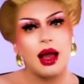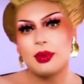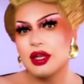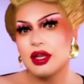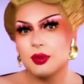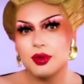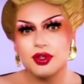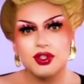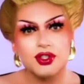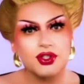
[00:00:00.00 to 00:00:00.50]
I
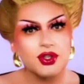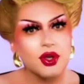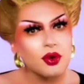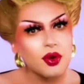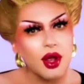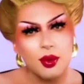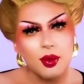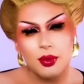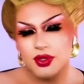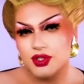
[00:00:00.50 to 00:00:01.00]
mean, it was
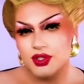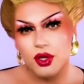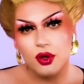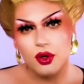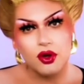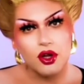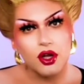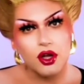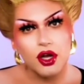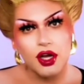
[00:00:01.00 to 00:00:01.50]
so
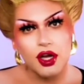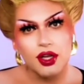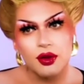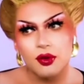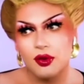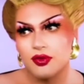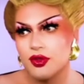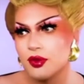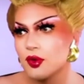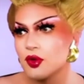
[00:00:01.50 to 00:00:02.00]

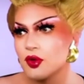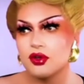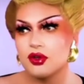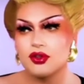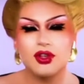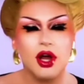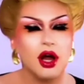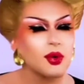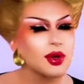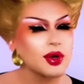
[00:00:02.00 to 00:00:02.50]
good. The
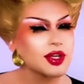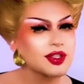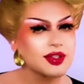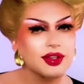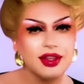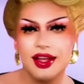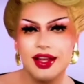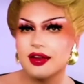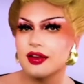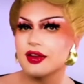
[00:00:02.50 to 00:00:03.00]
Rusical's
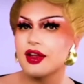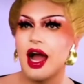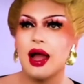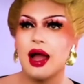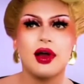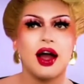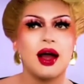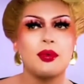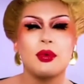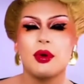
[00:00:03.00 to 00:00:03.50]
always, like,
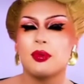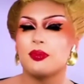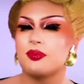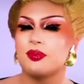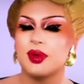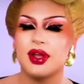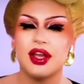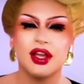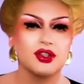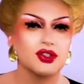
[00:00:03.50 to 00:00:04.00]
I'm a
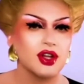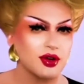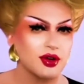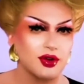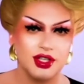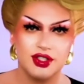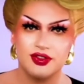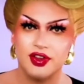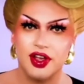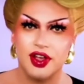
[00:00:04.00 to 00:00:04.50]
big
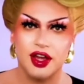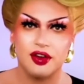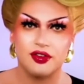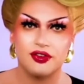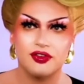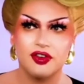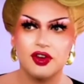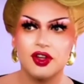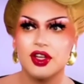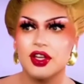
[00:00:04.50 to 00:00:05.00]
Drag Race
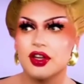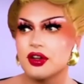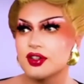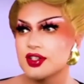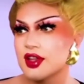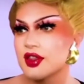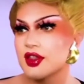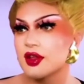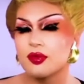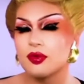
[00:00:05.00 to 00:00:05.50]
fan for
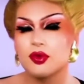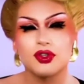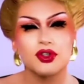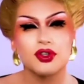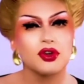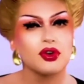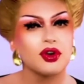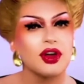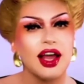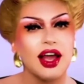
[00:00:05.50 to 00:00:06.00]
years, and the
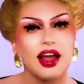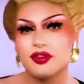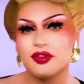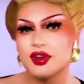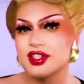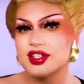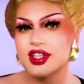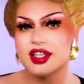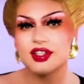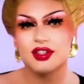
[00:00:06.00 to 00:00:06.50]
Rusical,
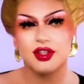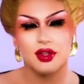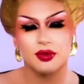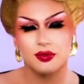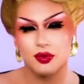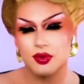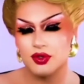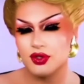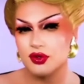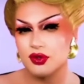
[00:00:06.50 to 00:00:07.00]
every season,
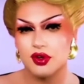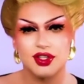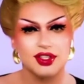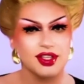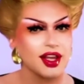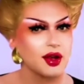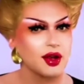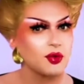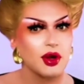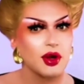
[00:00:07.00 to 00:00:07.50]
the Rusical
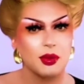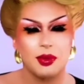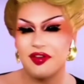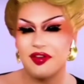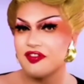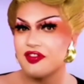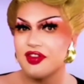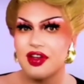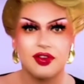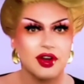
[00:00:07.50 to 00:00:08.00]
is, like, one of
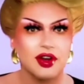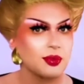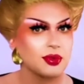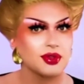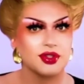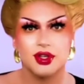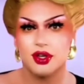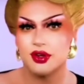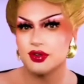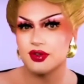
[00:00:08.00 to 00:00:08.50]
my favorite
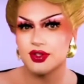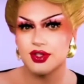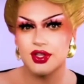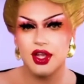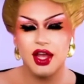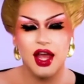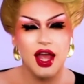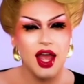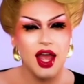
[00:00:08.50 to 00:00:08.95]
episodes.